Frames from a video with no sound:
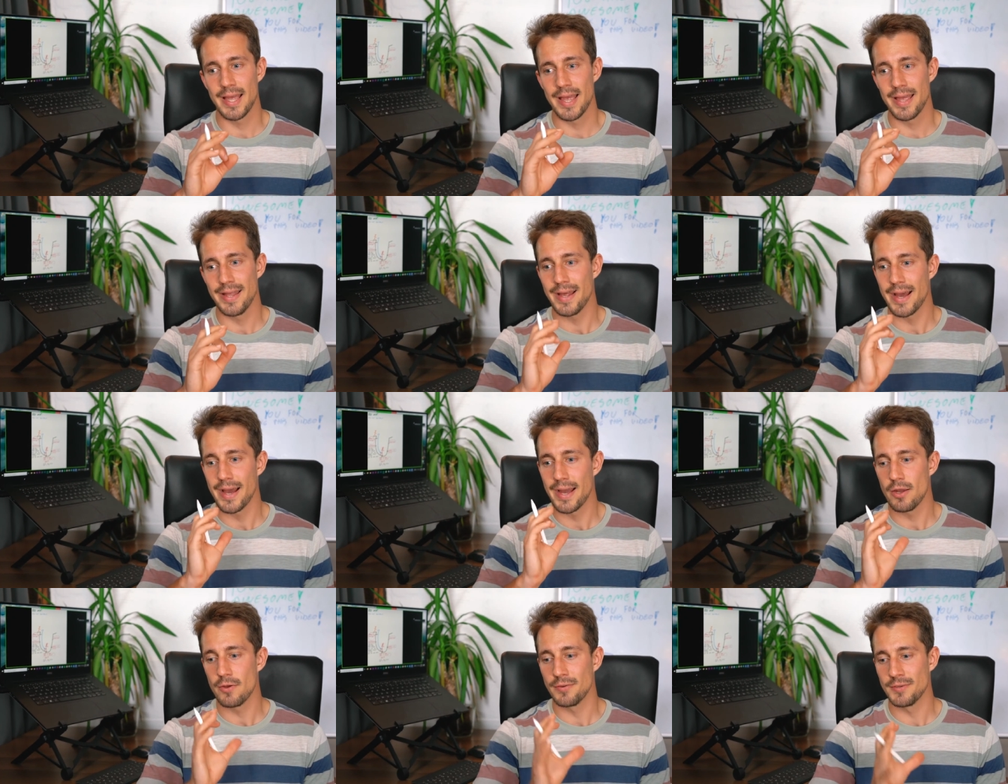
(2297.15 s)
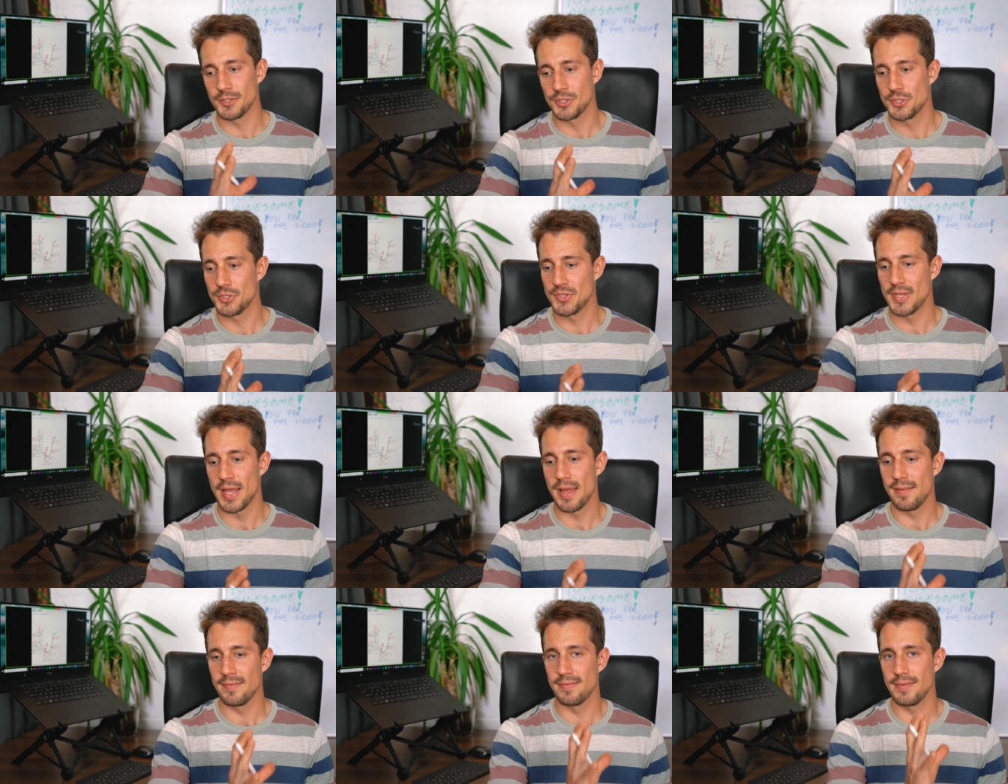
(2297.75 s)
And I
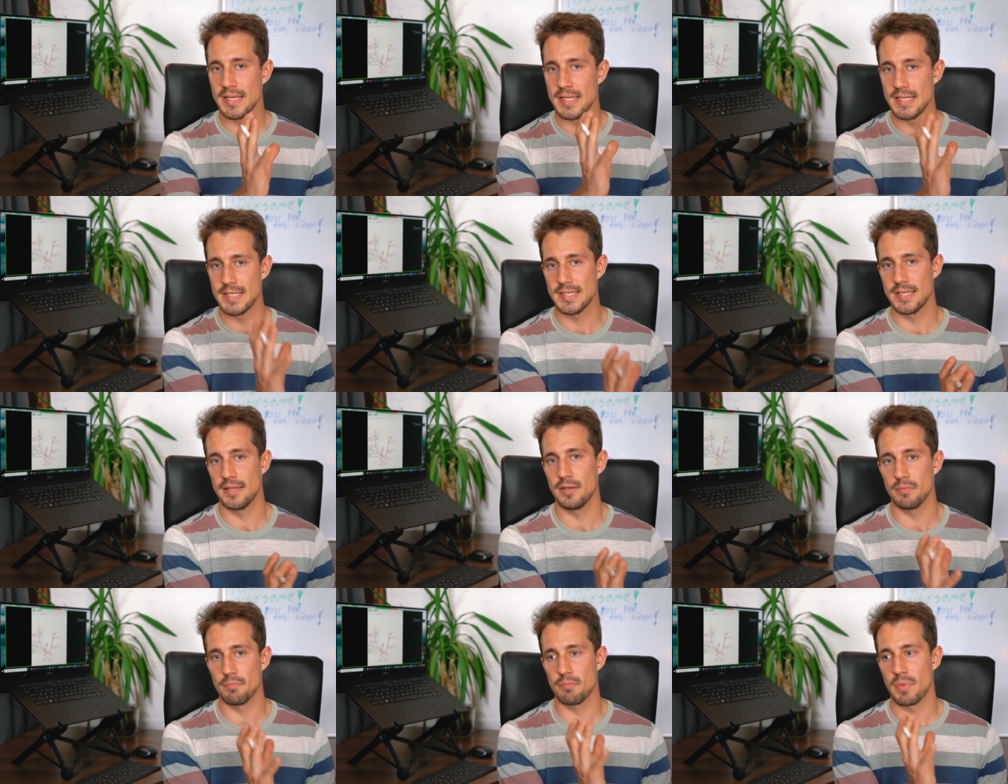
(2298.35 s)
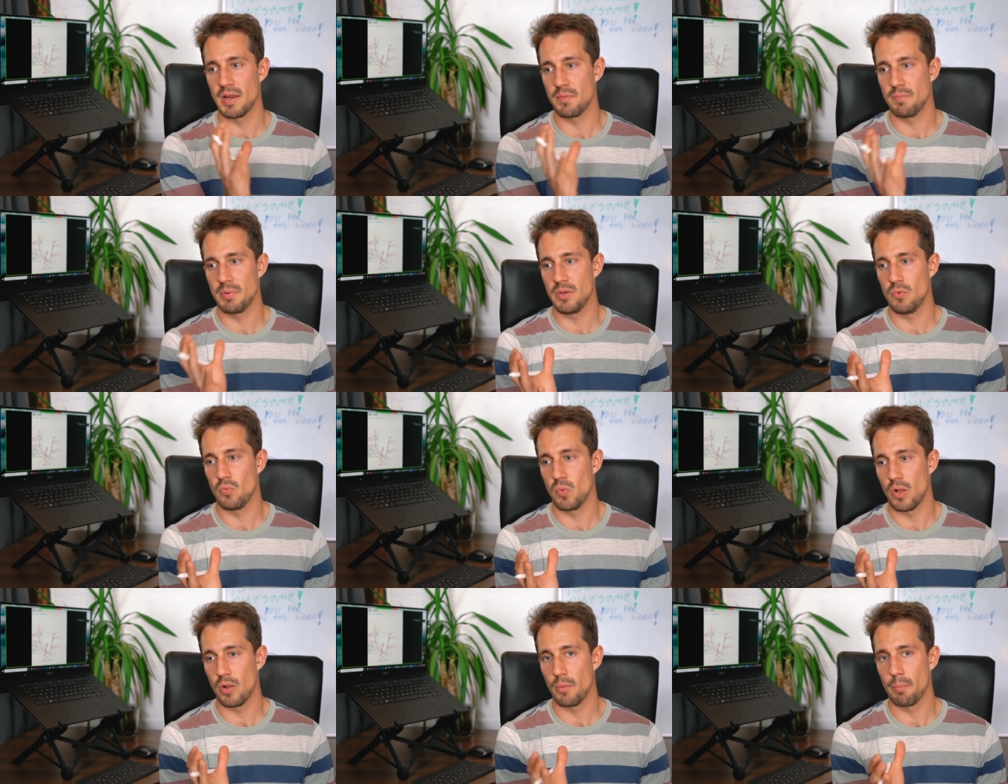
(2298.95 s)
understand the intent might
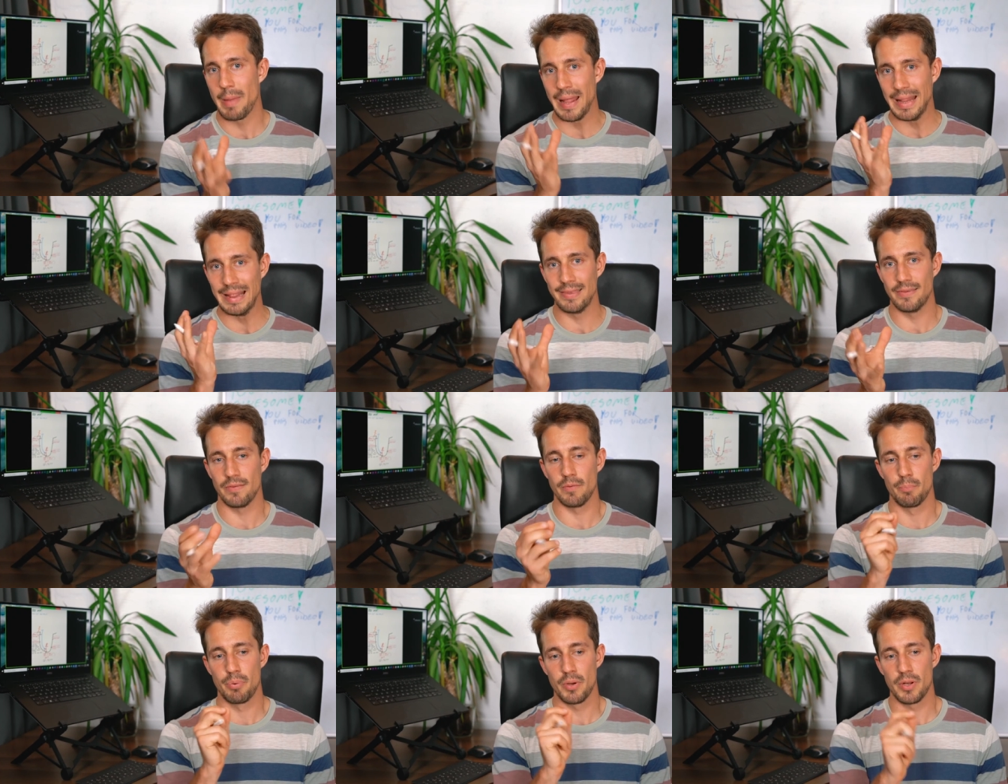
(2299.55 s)
be well meant,